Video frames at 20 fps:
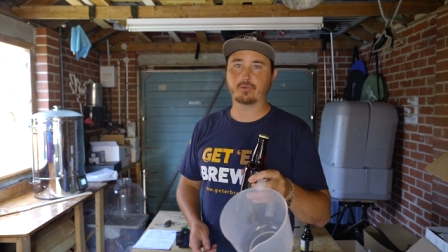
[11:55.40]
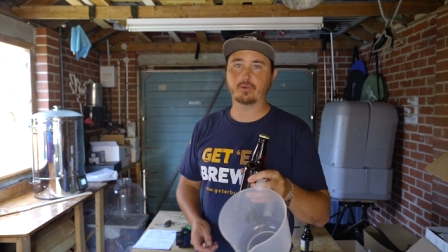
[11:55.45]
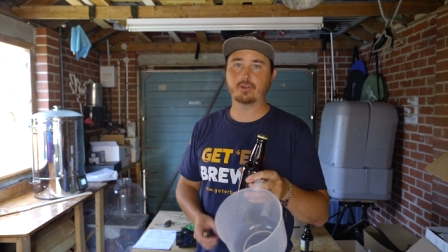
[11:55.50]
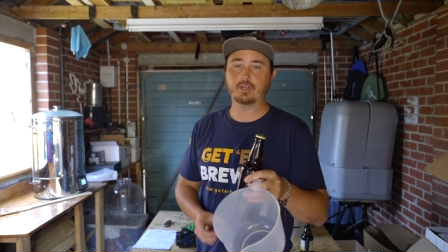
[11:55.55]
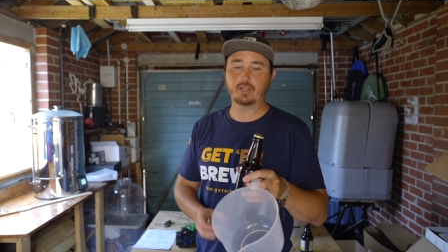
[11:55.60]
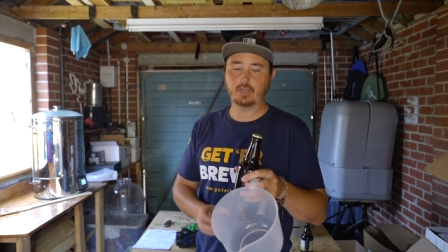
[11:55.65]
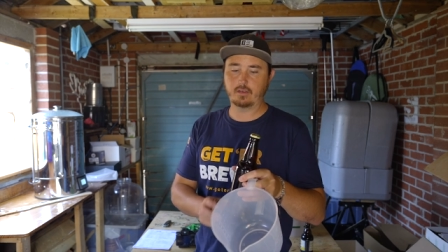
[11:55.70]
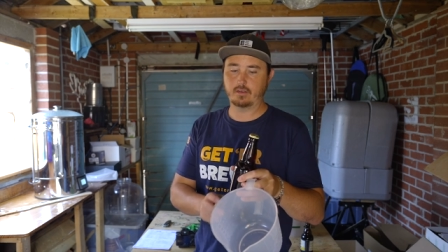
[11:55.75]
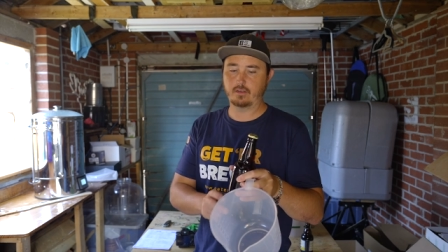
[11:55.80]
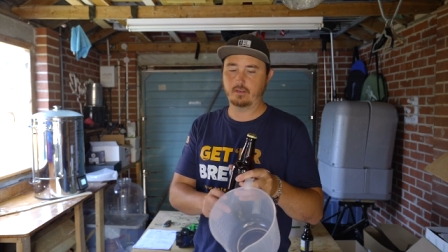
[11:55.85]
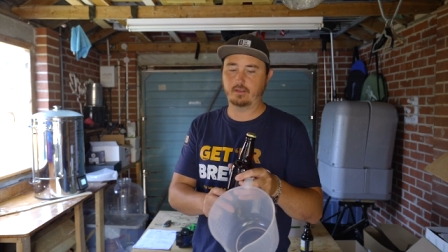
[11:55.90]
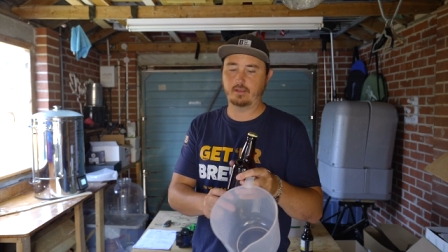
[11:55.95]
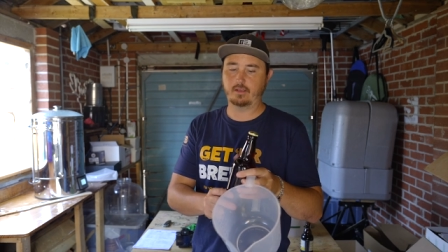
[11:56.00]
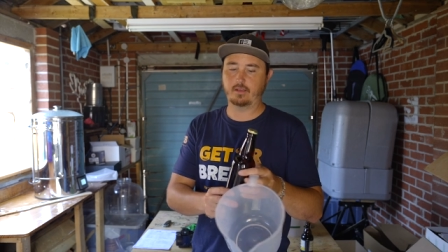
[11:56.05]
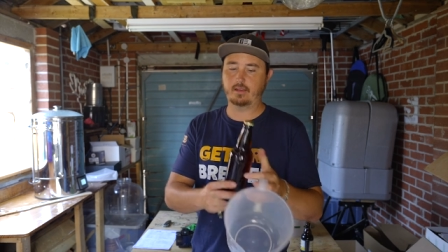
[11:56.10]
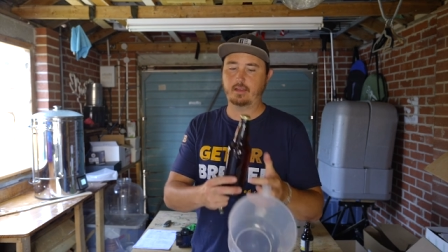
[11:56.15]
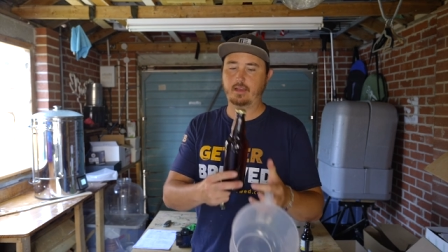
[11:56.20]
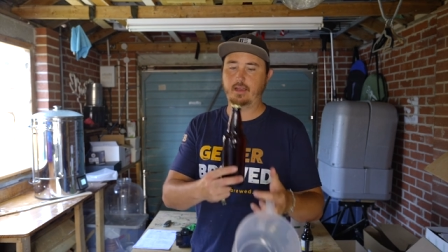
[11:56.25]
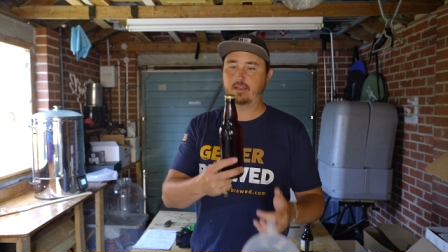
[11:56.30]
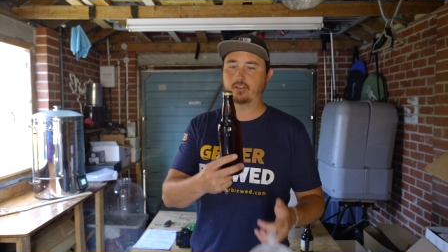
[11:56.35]
brewed it
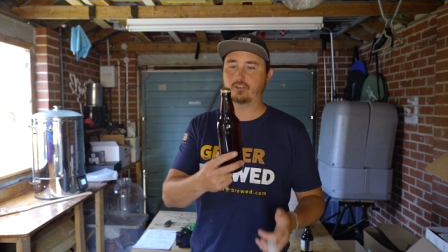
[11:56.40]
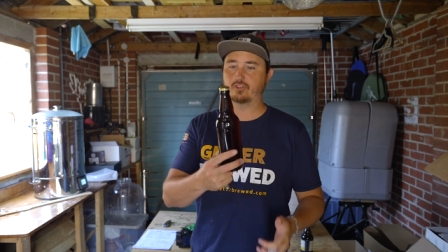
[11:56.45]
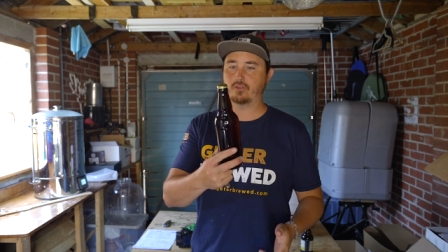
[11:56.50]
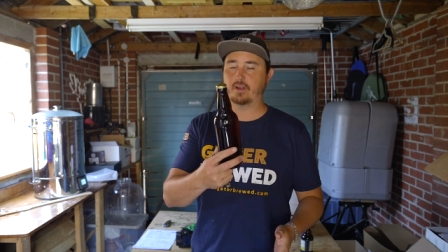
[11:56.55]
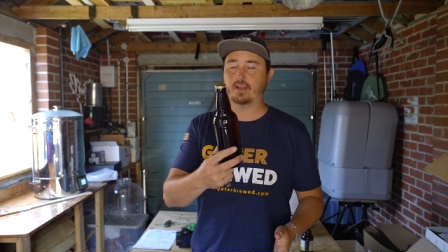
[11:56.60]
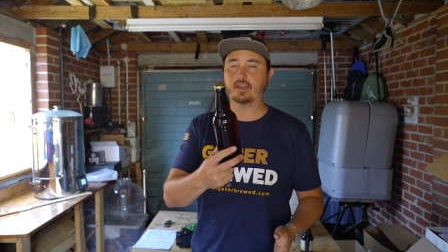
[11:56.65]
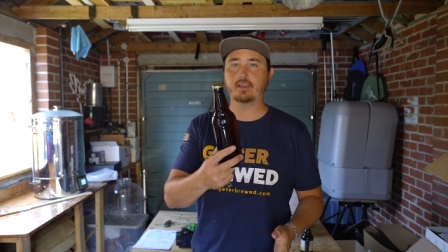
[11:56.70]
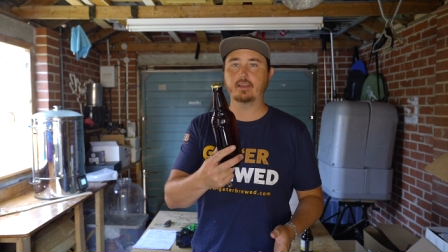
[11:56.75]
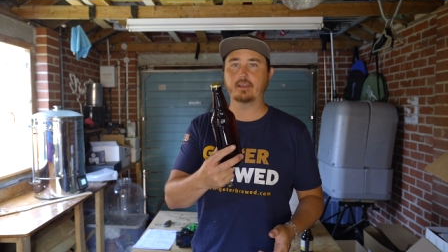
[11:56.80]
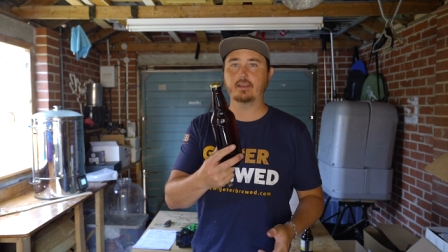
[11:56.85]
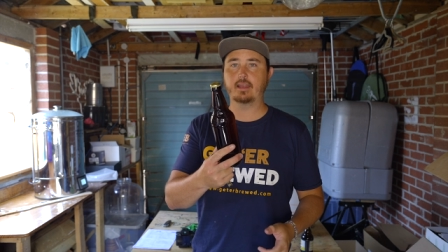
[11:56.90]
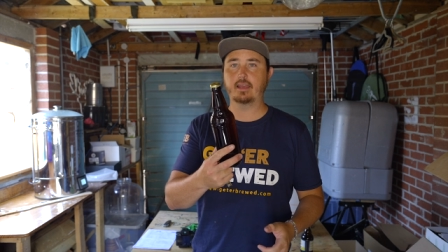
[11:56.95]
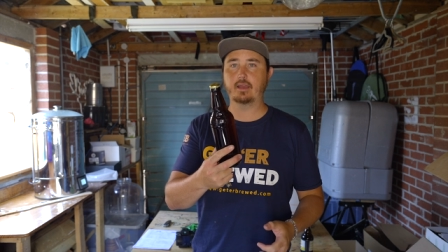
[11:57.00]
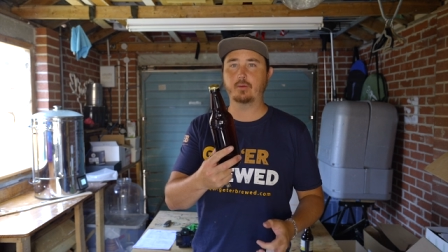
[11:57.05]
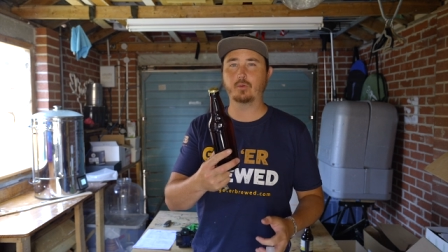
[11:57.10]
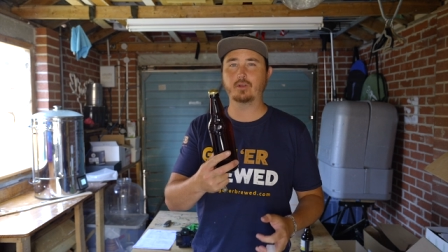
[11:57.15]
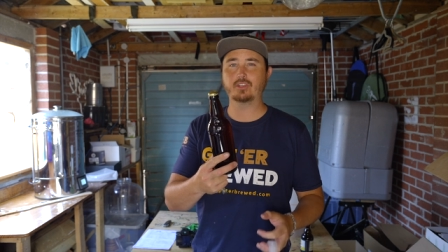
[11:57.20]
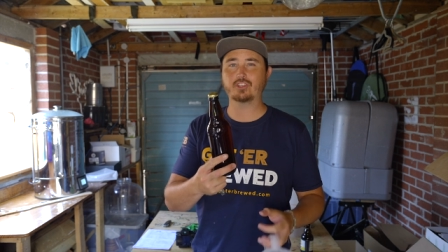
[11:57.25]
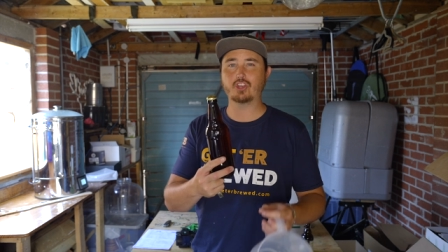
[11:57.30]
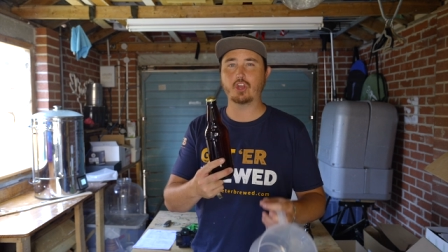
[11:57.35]
and drank it, it
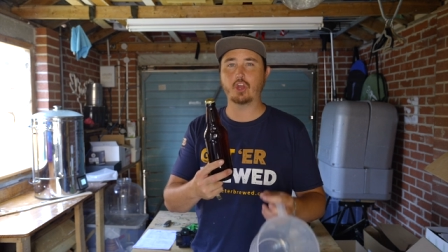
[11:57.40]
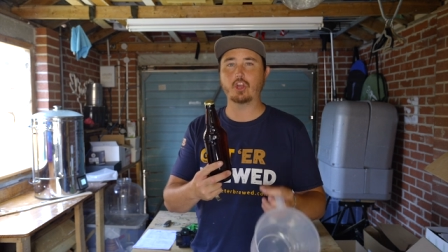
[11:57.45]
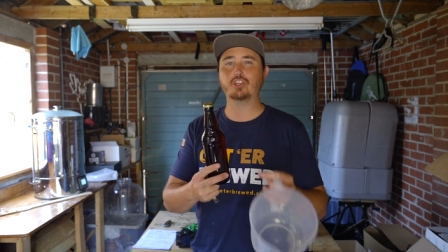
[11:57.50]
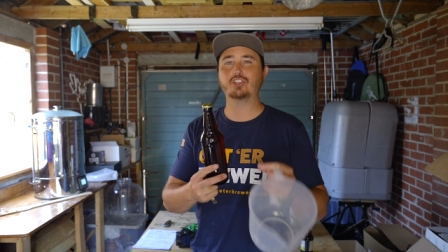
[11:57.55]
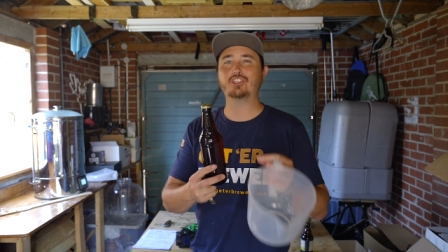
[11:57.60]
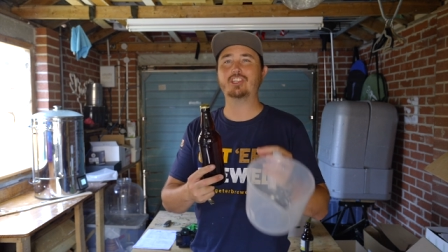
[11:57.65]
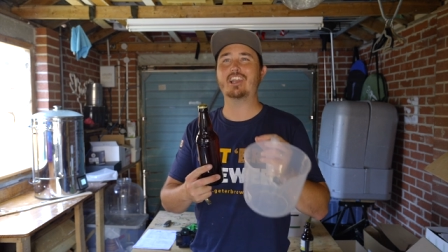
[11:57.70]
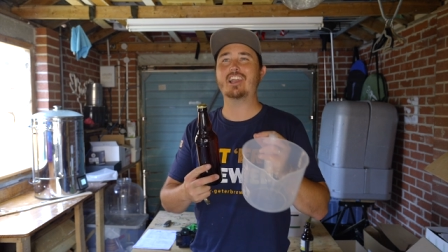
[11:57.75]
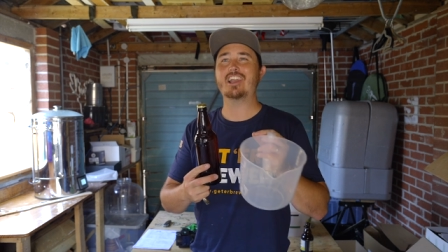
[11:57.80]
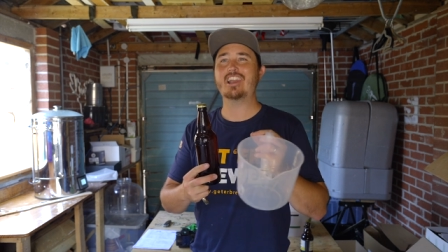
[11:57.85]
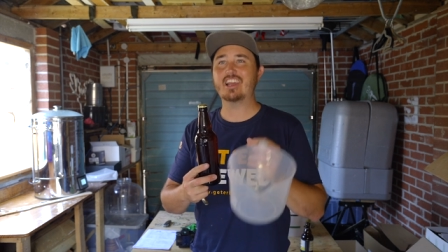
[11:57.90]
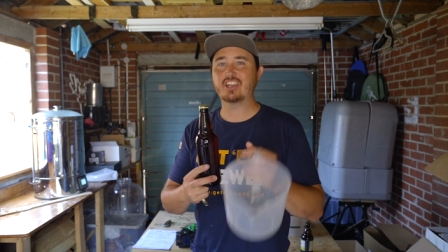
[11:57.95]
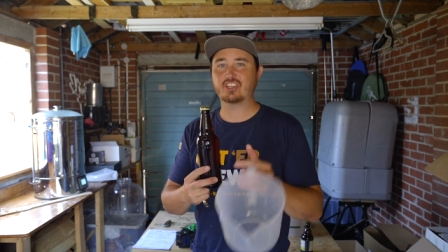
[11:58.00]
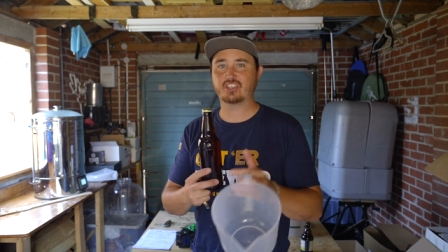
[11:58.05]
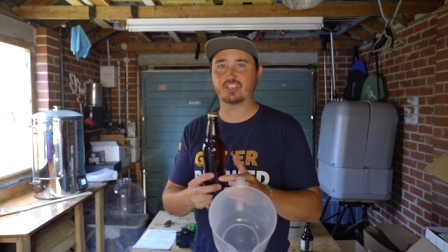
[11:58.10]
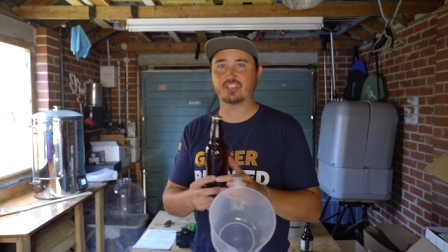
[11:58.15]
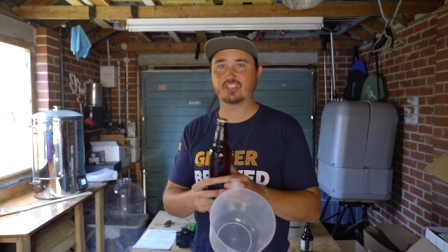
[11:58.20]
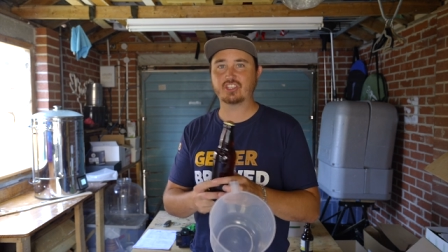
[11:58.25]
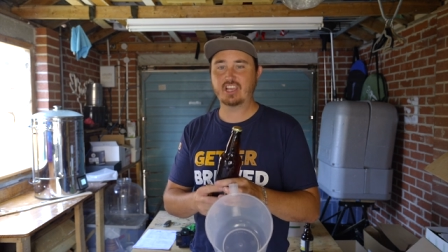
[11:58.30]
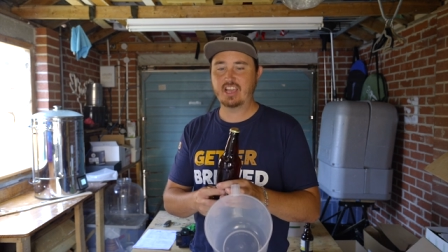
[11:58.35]
was
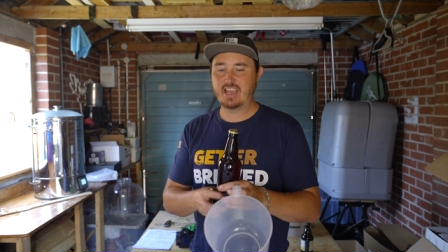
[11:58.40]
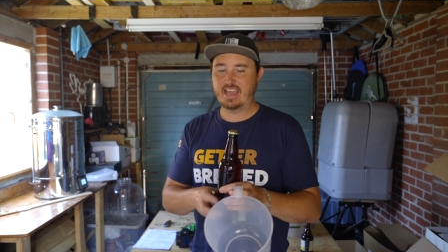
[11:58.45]
delicious.